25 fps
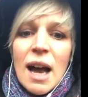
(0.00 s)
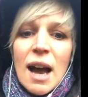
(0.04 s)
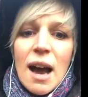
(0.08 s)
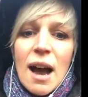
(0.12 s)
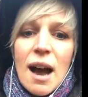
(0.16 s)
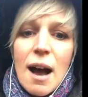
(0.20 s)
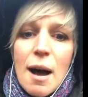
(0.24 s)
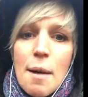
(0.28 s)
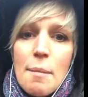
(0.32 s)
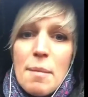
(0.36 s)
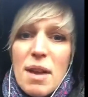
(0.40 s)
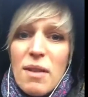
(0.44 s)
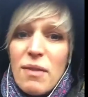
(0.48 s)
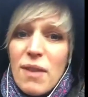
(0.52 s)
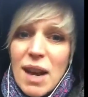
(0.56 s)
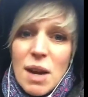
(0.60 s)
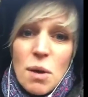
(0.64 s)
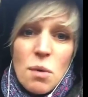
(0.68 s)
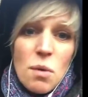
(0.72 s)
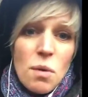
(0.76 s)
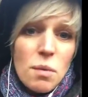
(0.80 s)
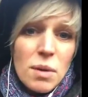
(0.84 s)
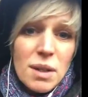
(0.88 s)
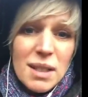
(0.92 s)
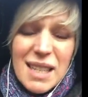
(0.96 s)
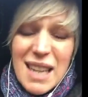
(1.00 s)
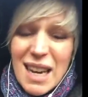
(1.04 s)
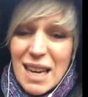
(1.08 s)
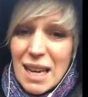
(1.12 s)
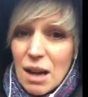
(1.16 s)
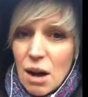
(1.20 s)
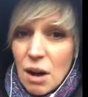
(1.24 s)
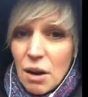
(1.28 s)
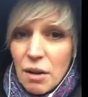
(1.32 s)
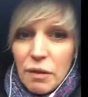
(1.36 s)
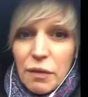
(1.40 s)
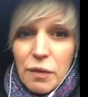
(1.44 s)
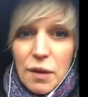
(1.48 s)
If anyone wants any
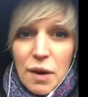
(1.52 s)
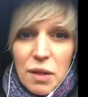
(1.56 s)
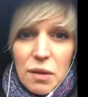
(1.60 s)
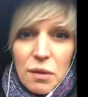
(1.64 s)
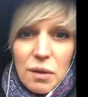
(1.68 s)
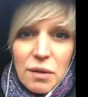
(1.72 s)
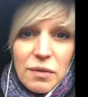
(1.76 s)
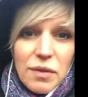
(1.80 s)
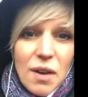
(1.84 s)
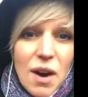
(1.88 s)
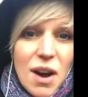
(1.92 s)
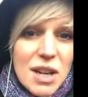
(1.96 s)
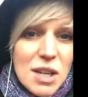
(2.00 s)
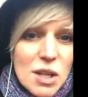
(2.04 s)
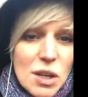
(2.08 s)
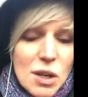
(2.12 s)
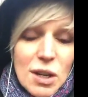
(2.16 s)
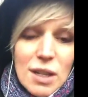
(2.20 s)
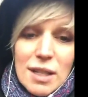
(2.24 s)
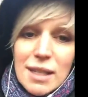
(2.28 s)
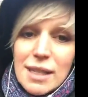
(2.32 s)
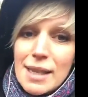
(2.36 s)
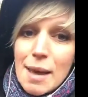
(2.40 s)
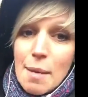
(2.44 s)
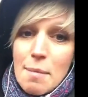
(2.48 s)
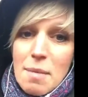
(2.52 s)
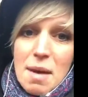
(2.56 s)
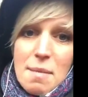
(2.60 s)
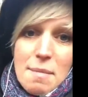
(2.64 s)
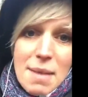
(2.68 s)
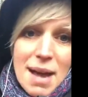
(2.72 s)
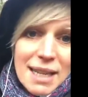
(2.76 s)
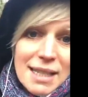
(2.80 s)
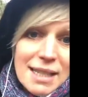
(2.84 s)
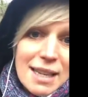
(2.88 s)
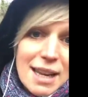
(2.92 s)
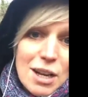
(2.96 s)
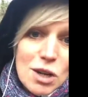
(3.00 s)
kind of further advice, you can send me a
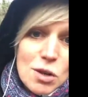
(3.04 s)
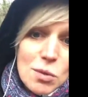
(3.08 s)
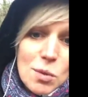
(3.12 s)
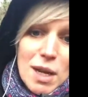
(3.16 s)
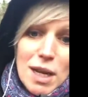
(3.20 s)
message.